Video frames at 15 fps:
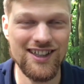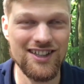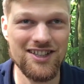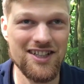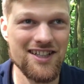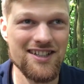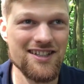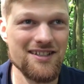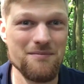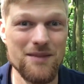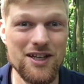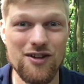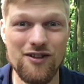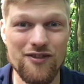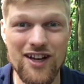It's just a
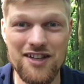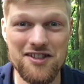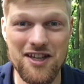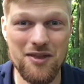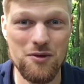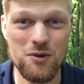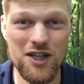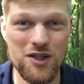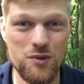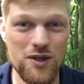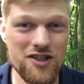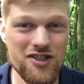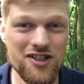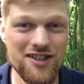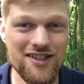matter of asking the right
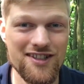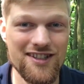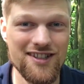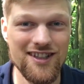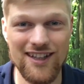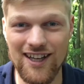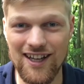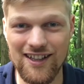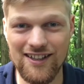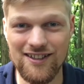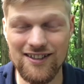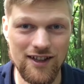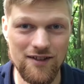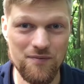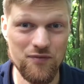questions,
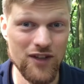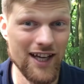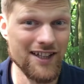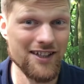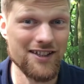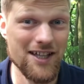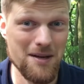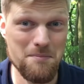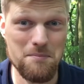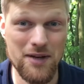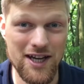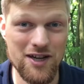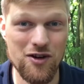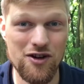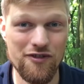and it can
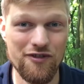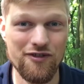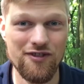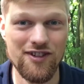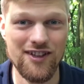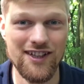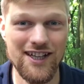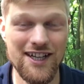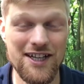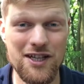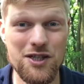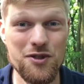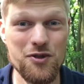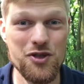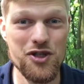pay off in
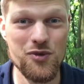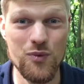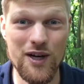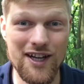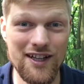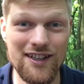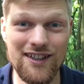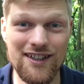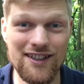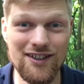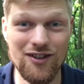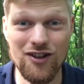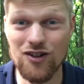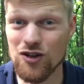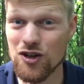a huge way
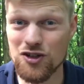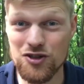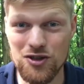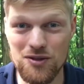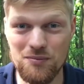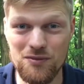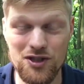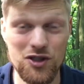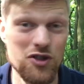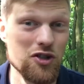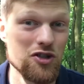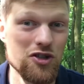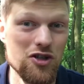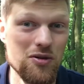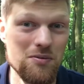on long term. You
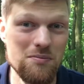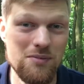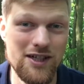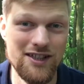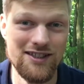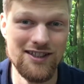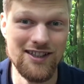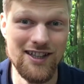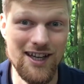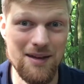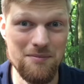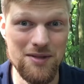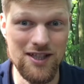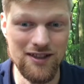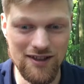don't know, but it
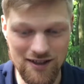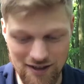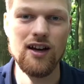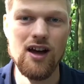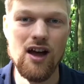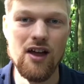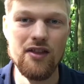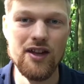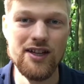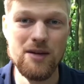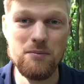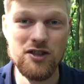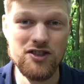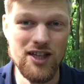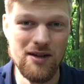can be. Then
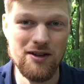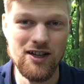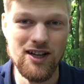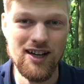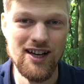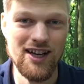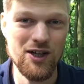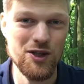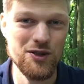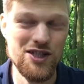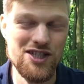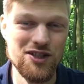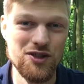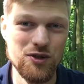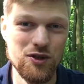number 10, I
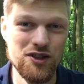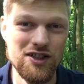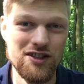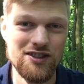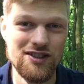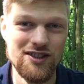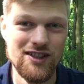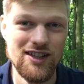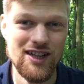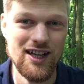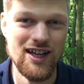already told it.